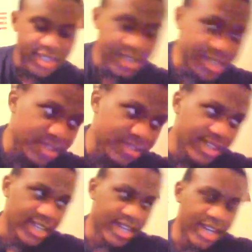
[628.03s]
I don't even know if I
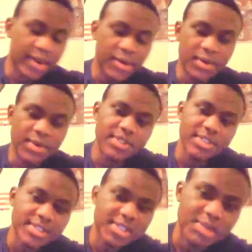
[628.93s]
got an hour worth of
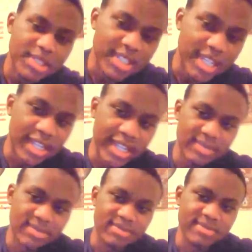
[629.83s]
sleep. I just kind of like
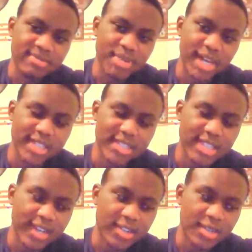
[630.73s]
passed
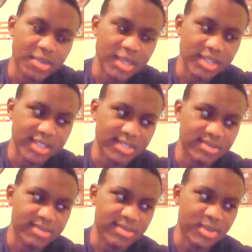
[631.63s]
out a little bit and
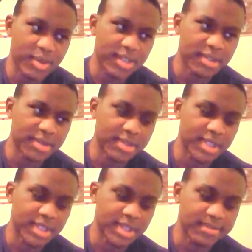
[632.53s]
then woke up and I was
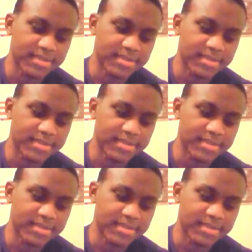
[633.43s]
like,